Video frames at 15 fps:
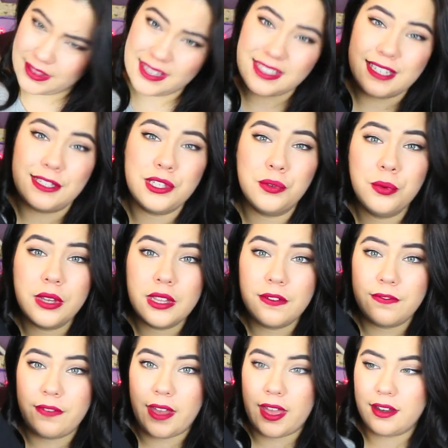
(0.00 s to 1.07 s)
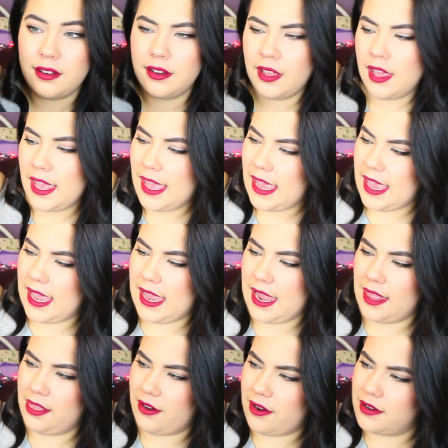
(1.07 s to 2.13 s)
The slits are really fun
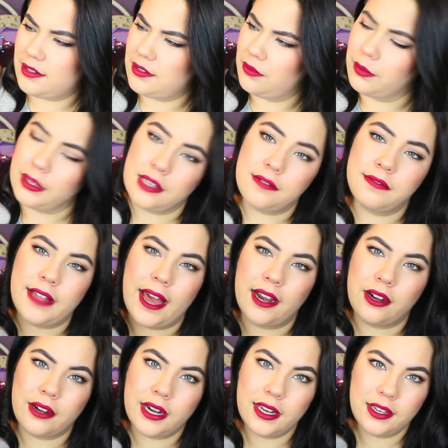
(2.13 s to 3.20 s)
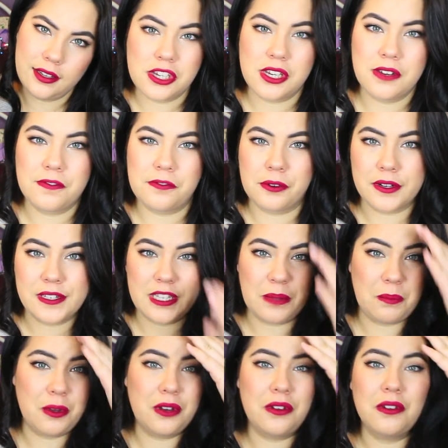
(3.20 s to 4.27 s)
and they're also really flattering, especially for
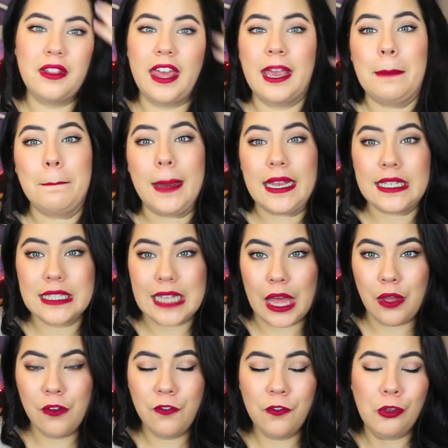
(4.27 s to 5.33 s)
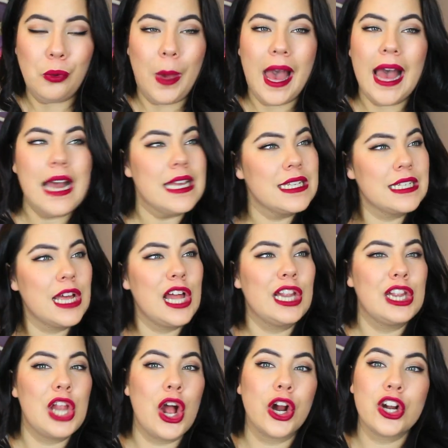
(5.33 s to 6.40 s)
someone like myself who has a
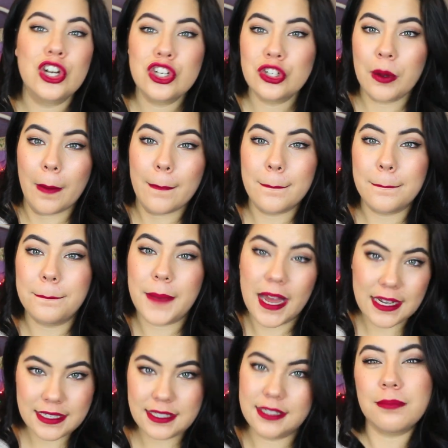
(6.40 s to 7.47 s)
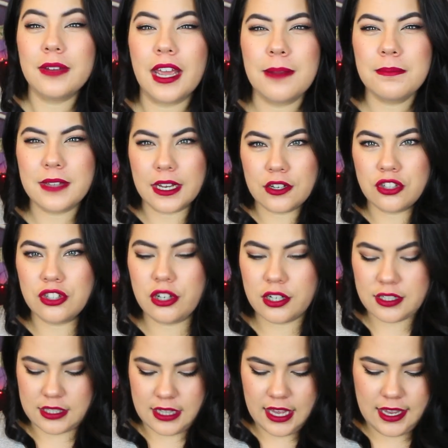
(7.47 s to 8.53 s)
large but sometimes like
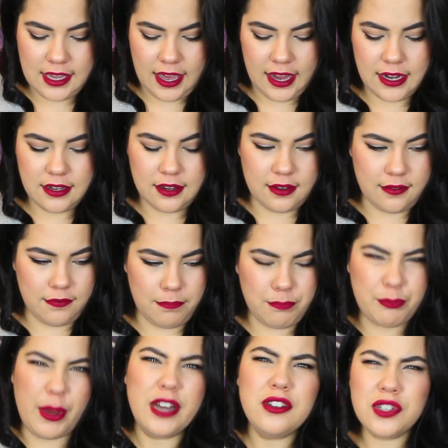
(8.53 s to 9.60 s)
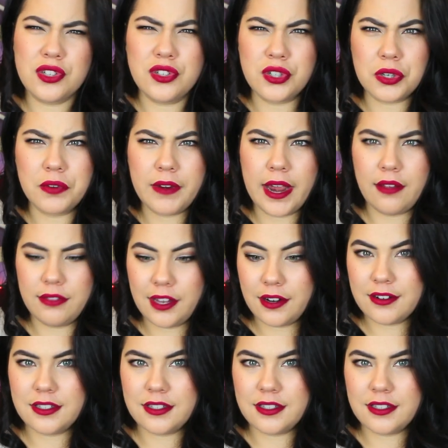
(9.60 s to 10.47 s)
shirts get kind of bunched around there.